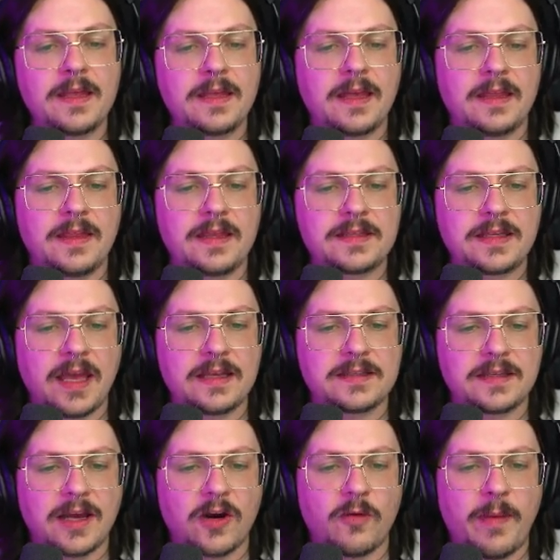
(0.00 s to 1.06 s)
In this case,
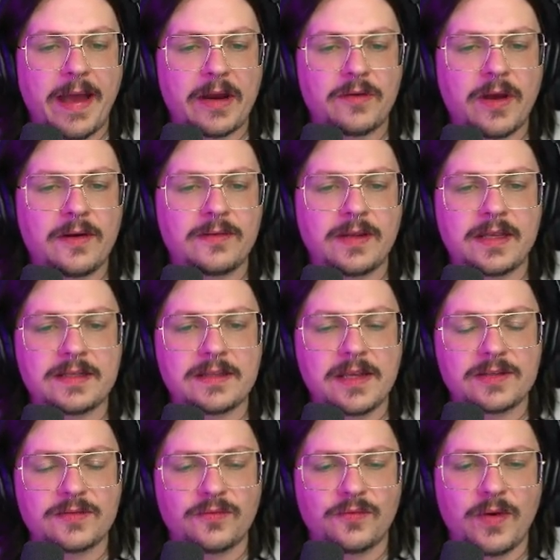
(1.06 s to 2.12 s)
our background is
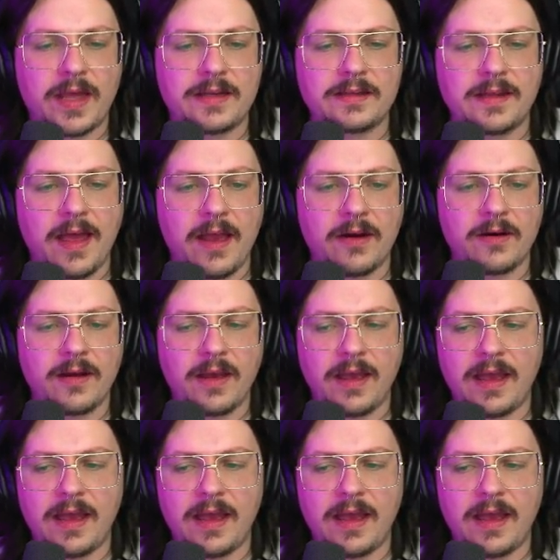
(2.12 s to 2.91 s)
this red layer,